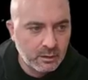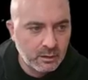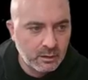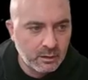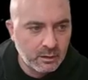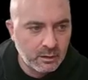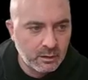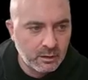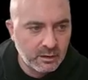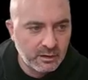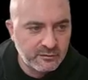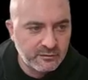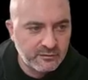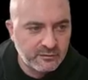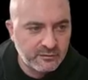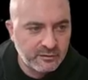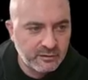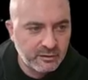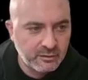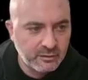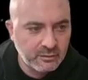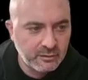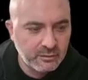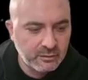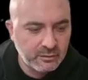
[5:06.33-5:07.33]
All right,
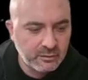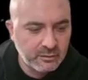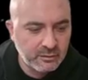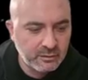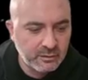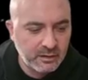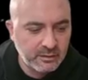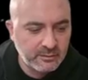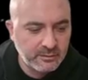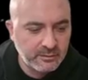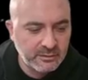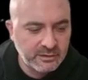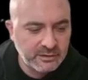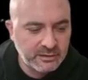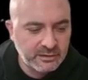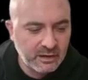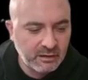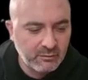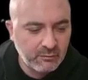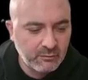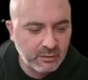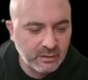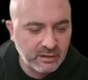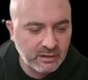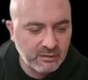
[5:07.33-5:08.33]
so I mean, I
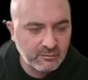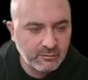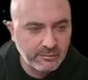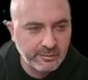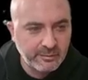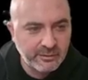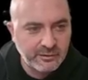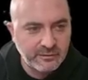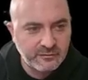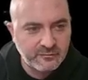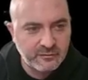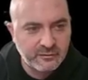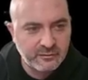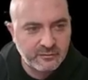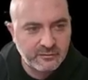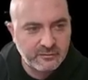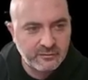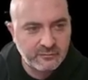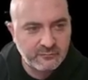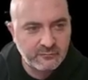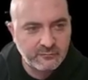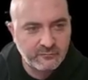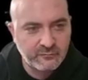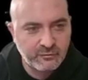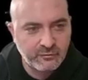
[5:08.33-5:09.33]
want everybody just
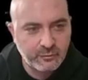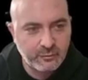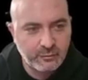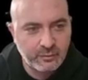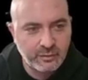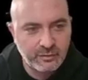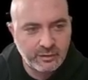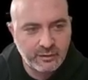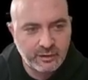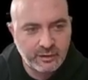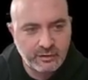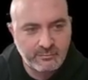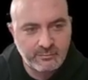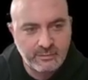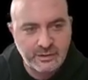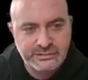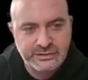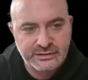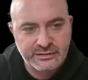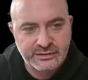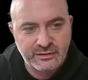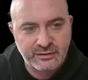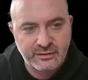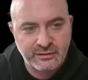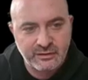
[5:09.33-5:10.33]
for one thing. I
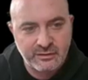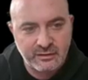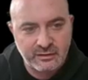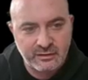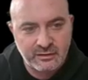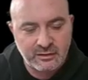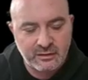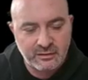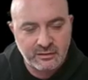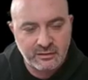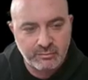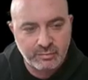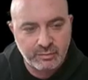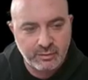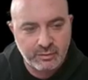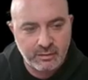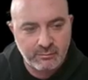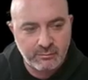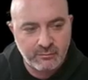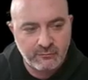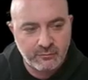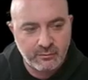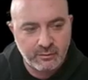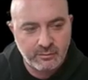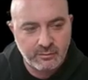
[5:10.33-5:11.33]
mentioned this in the prep
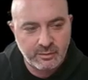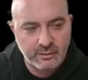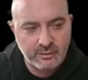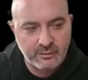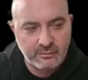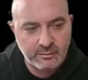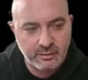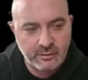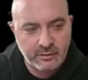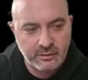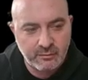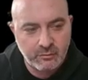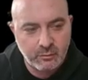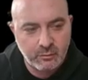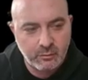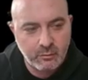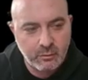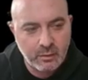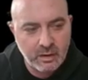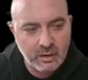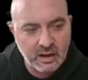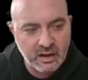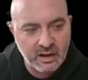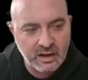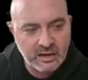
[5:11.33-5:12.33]
before, but
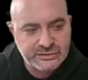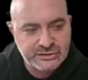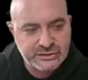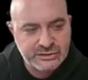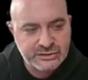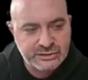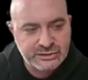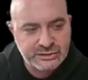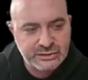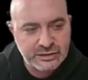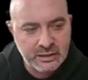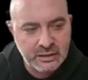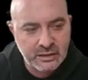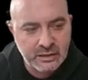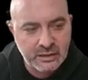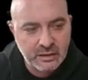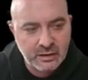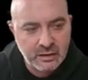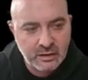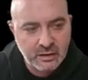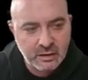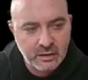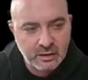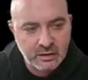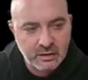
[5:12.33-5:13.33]
watch
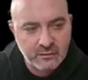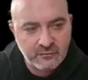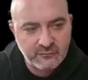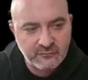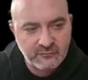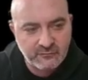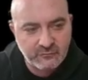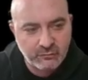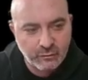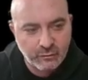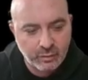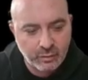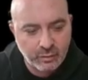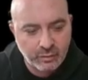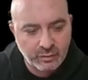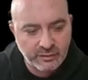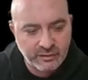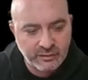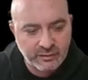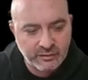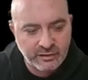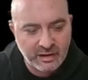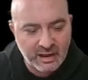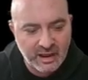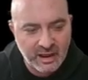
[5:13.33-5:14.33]

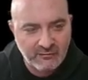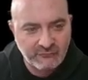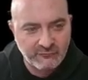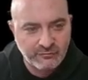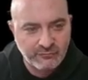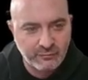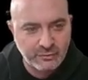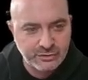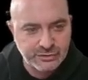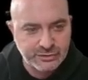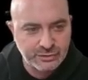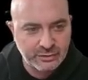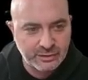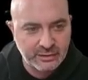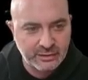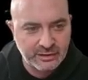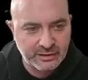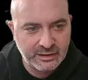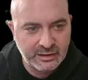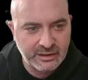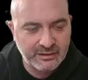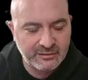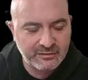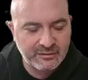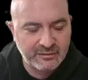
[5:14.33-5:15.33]
Veroli's half retreat.
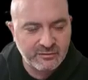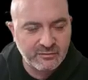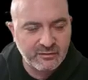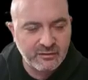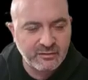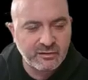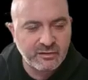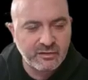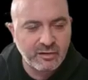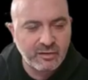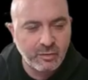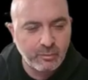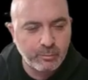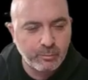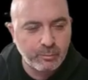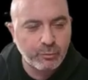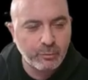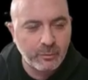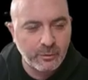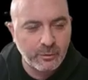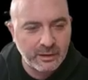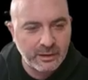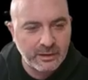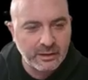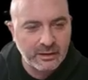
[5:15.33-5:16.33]
It's just so
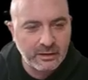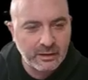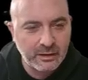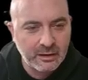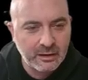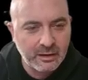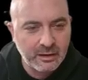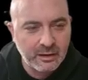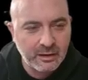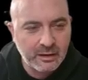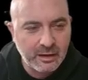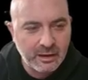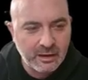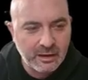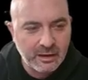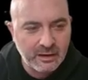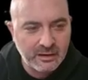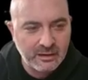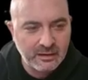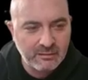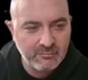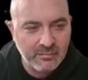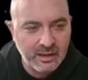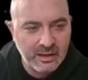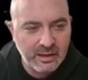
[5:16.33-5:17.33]
pretty, and
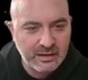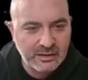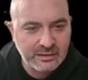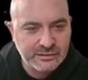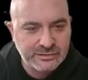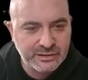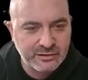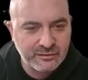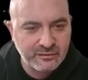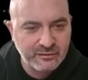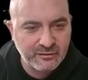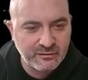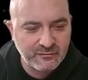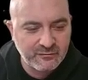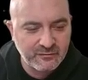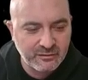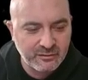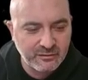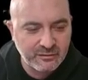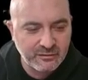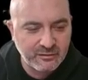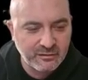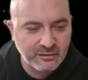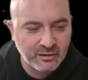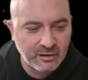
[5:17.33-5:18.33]
he manages to
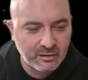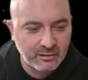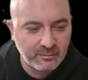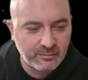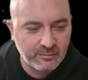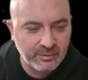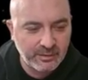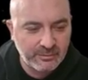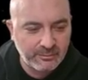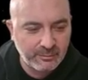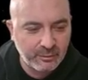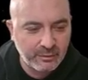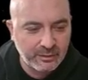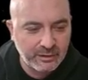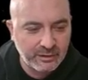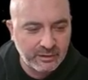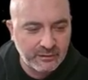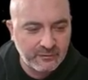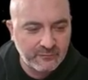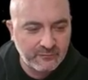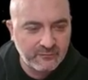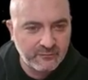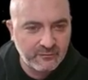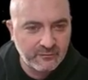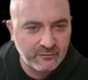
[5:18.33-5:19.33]
just sucker people
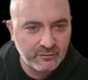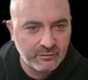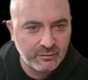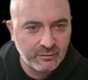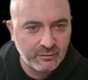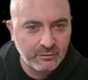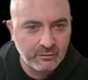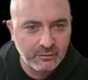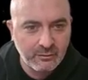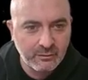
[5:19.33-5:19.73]
into